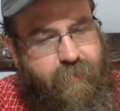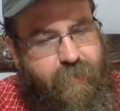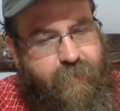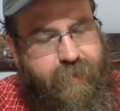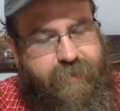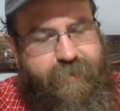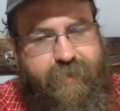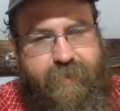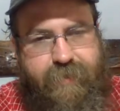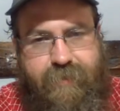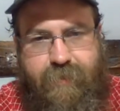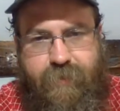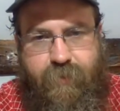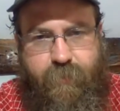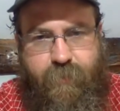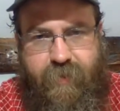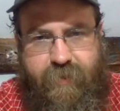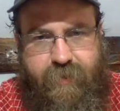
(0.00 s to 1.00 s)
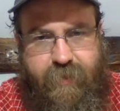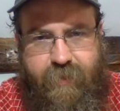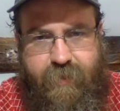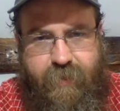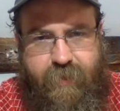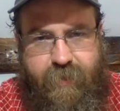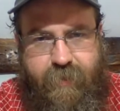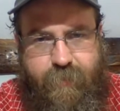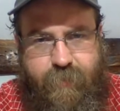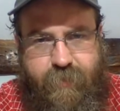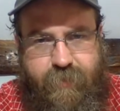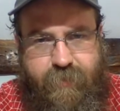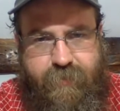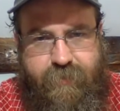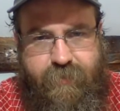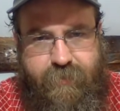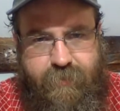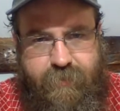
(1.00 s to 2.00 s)
it takes a little bit of technique, but
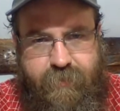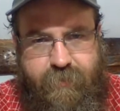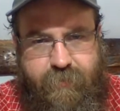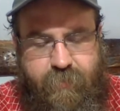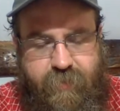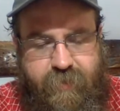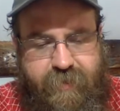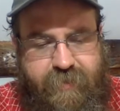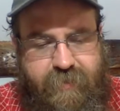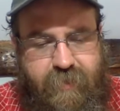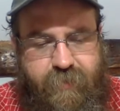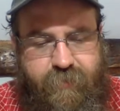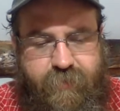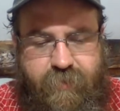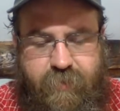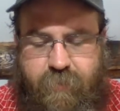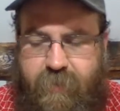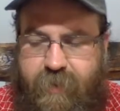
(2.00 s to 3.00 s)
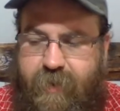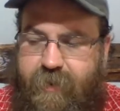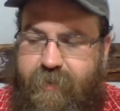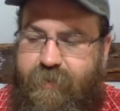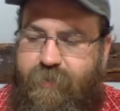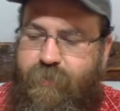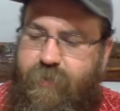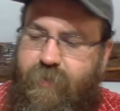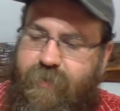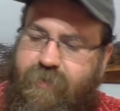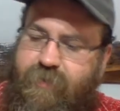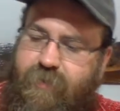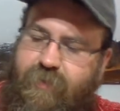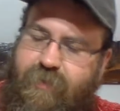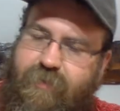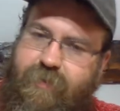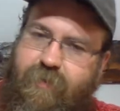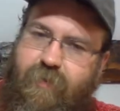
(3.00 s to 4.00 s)
it's pretty self-explanatory. So
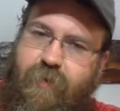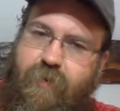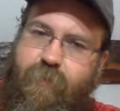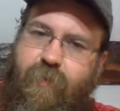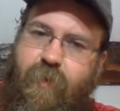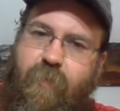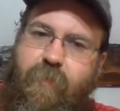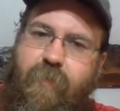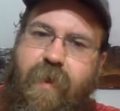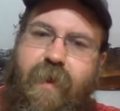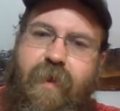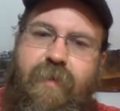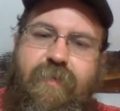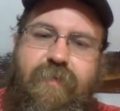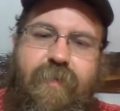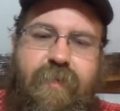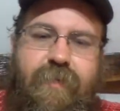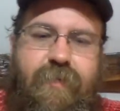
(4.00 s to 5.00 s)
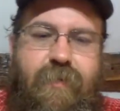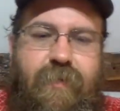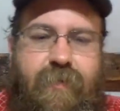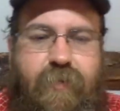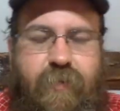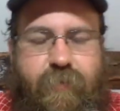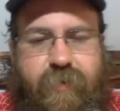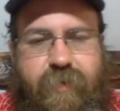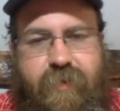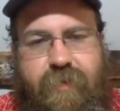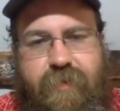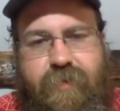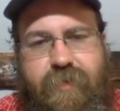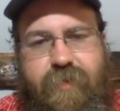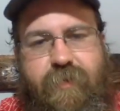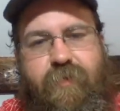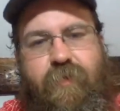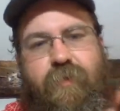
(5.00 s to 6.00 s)
let's talk about magazines a little bit in
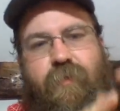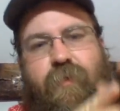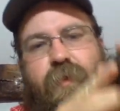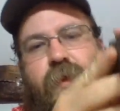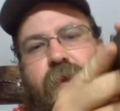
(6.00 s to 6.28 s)
general.